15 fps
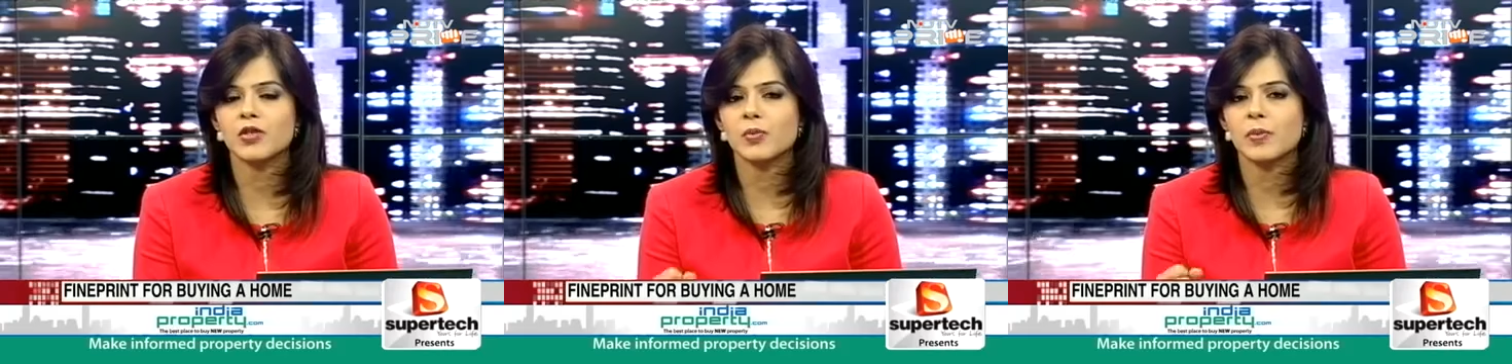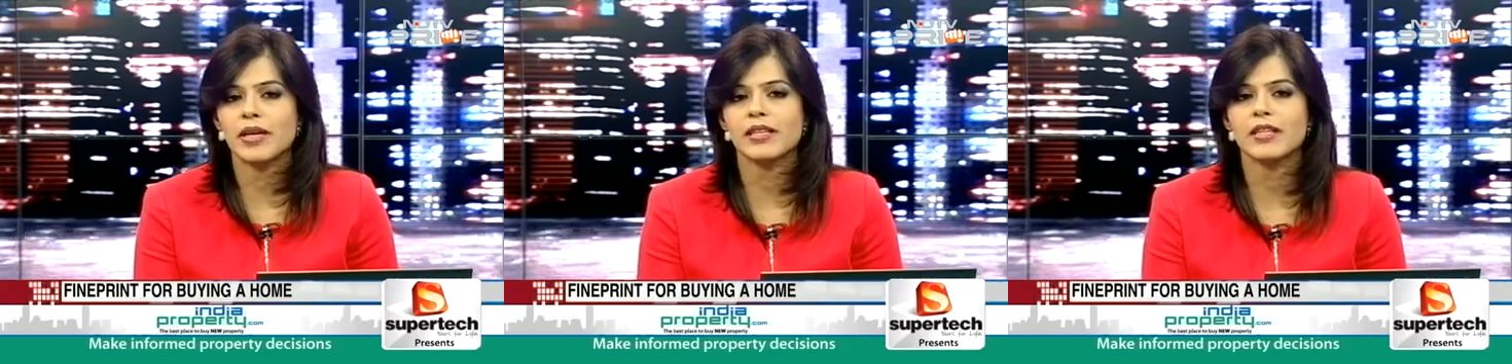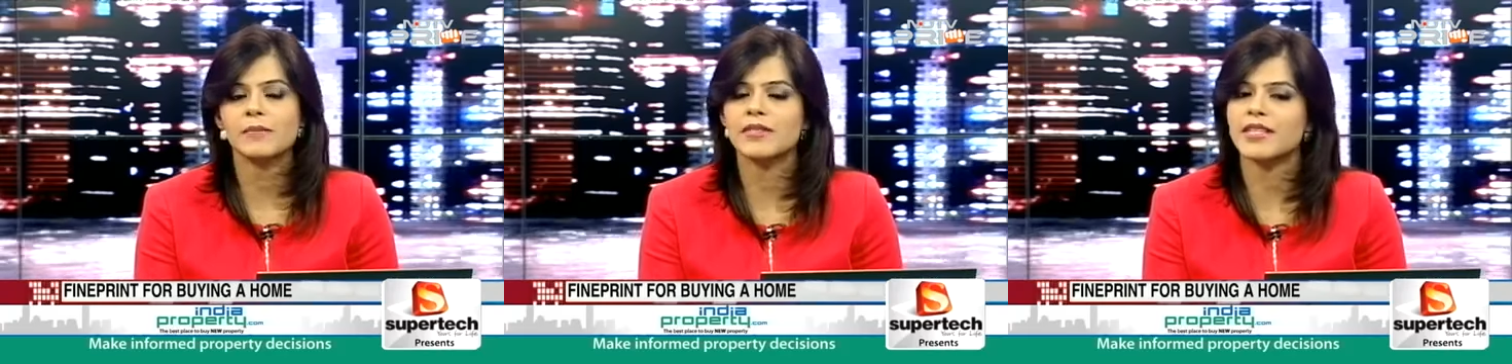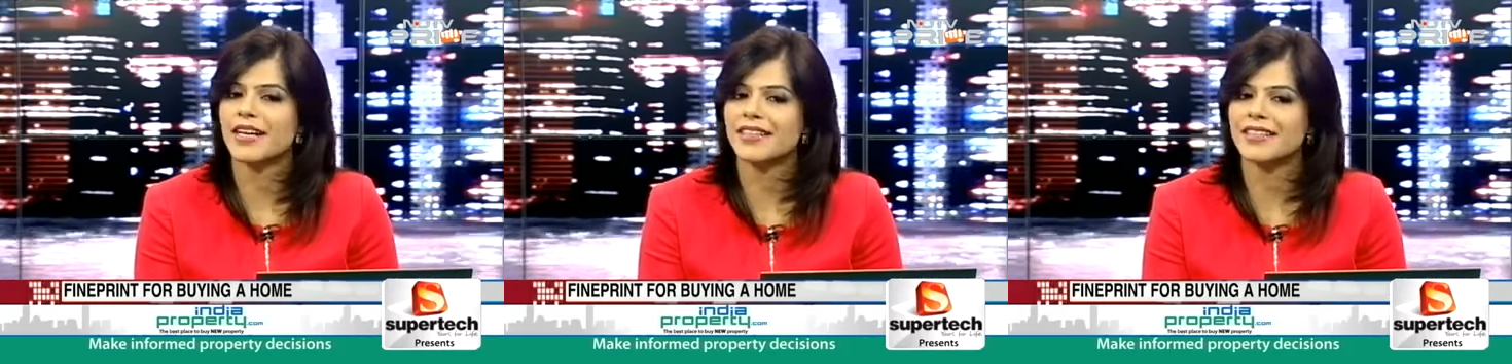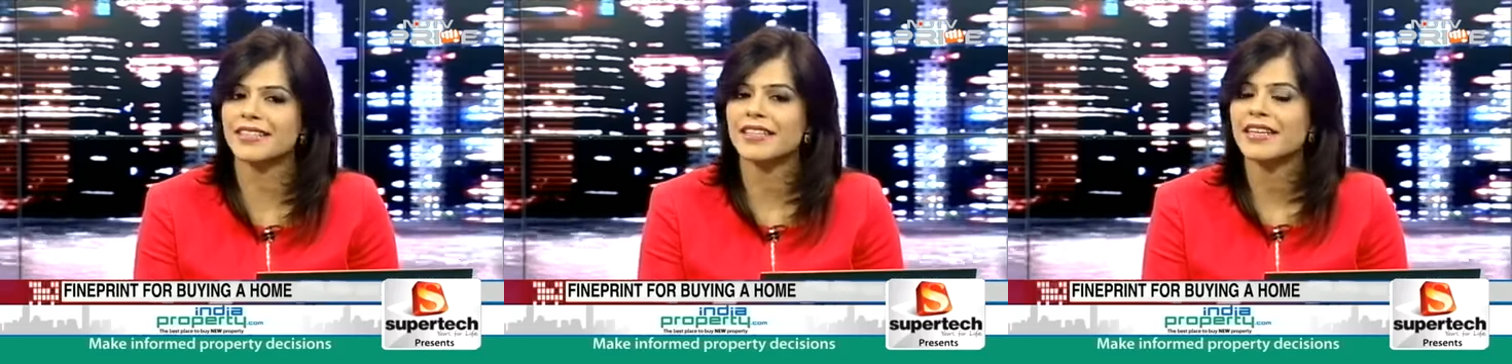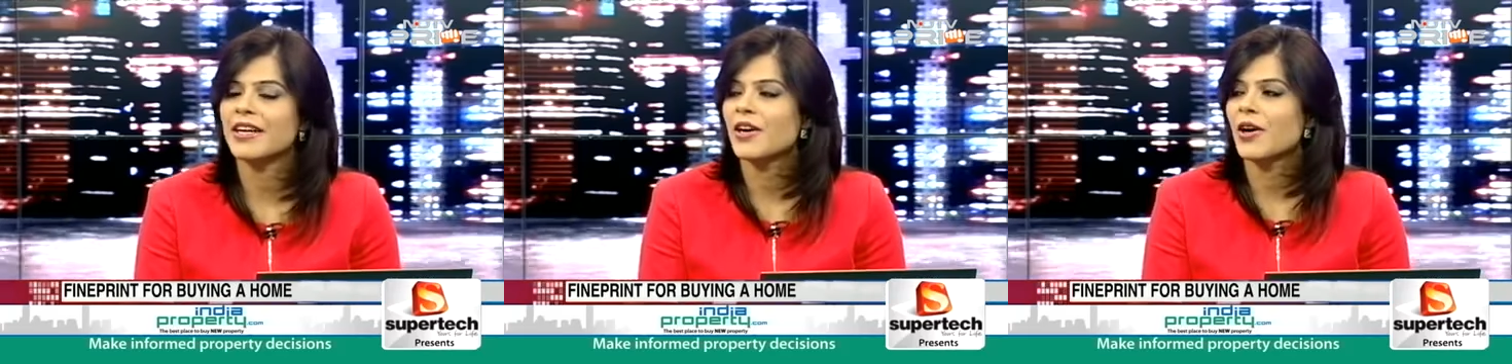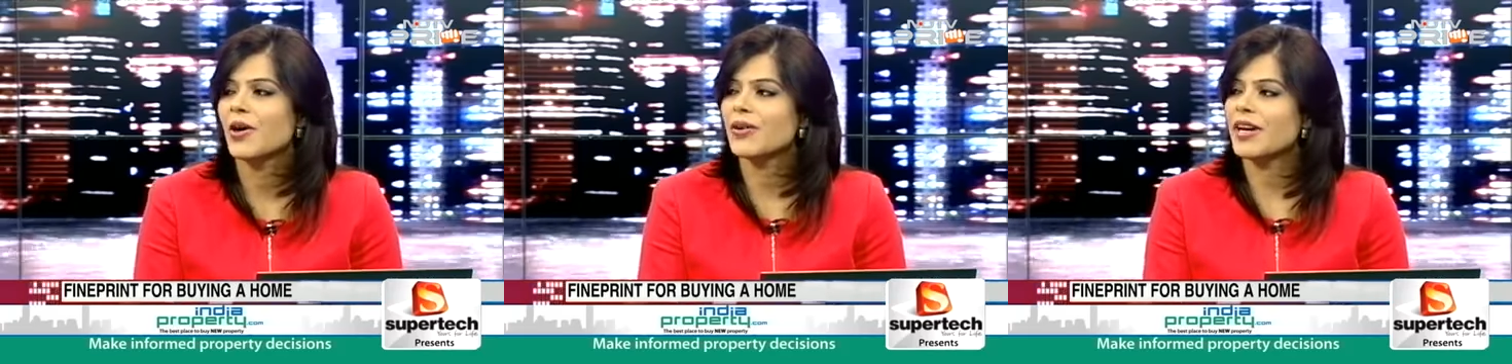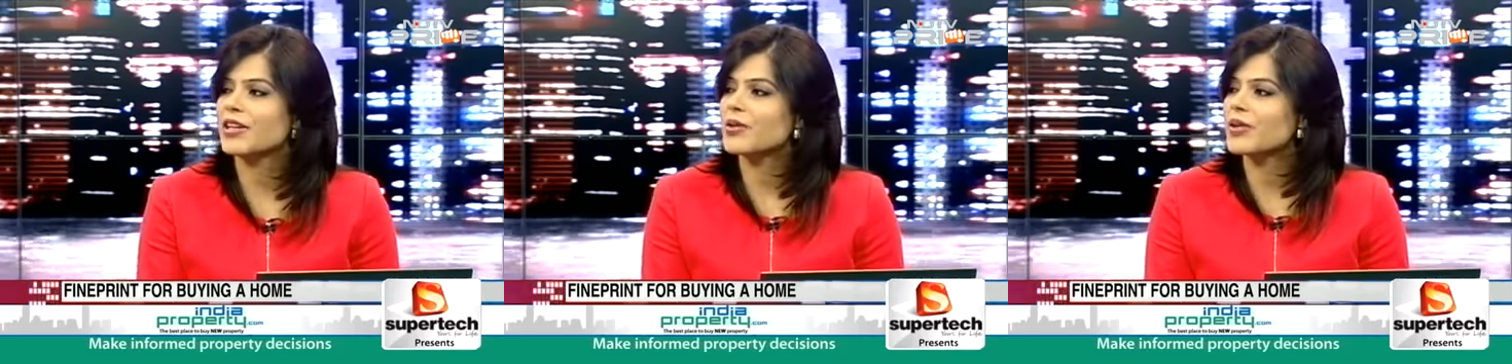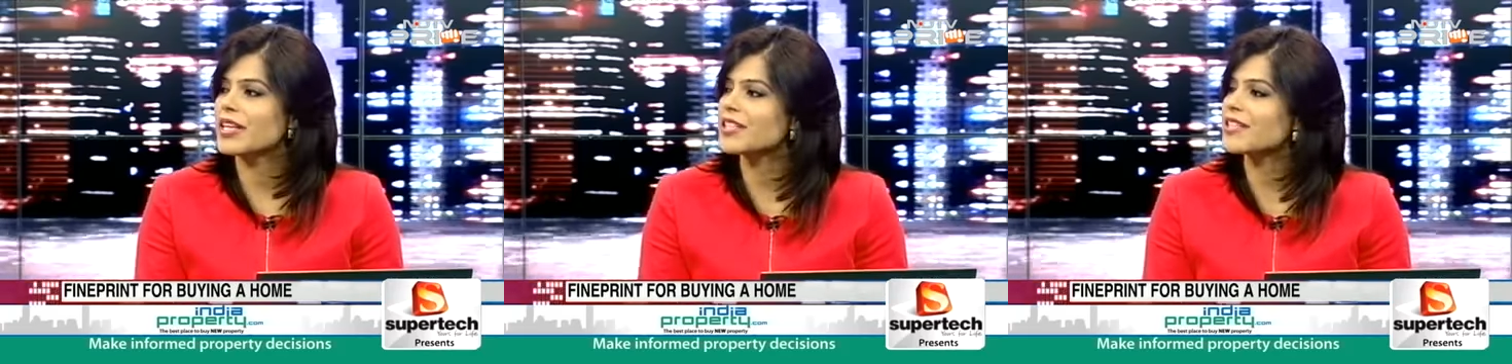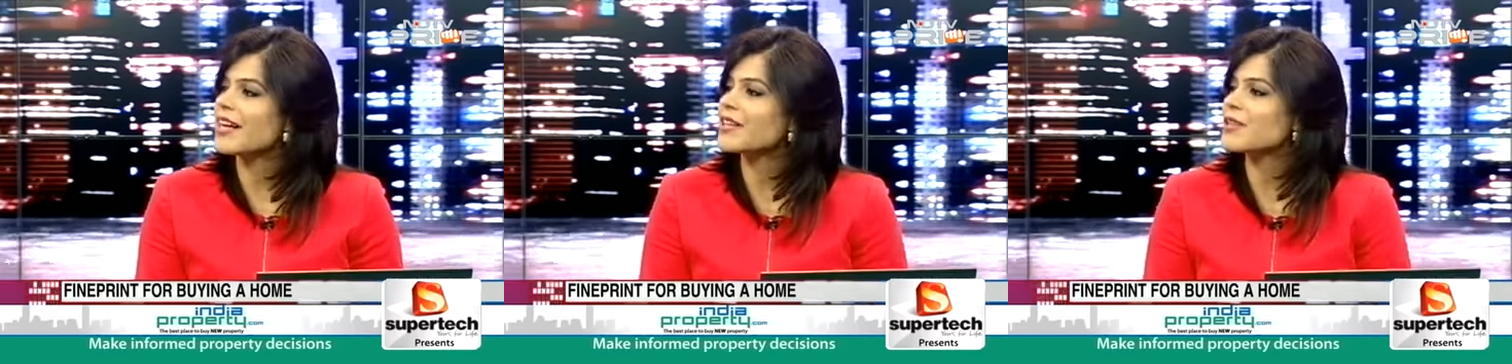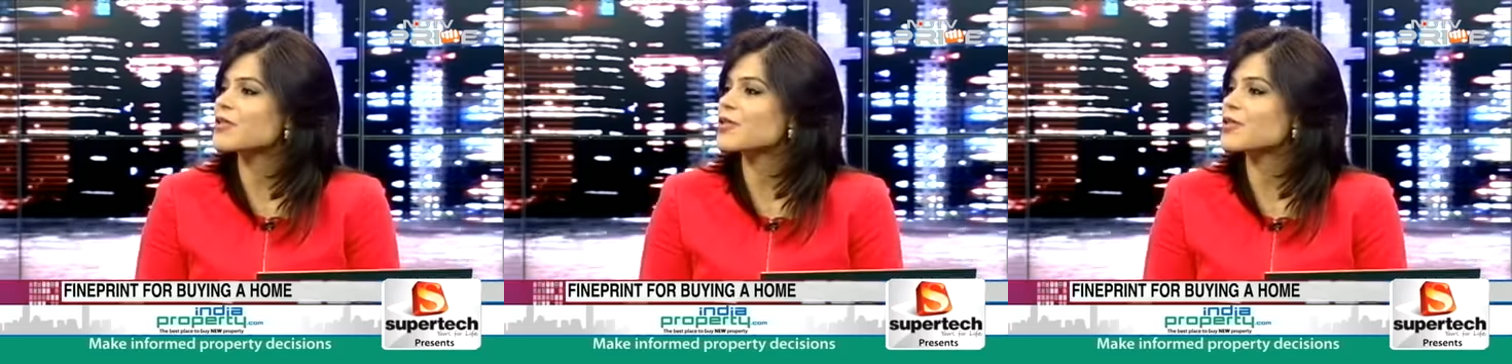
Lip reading: to make them tighter. All right, Yogesh, thank you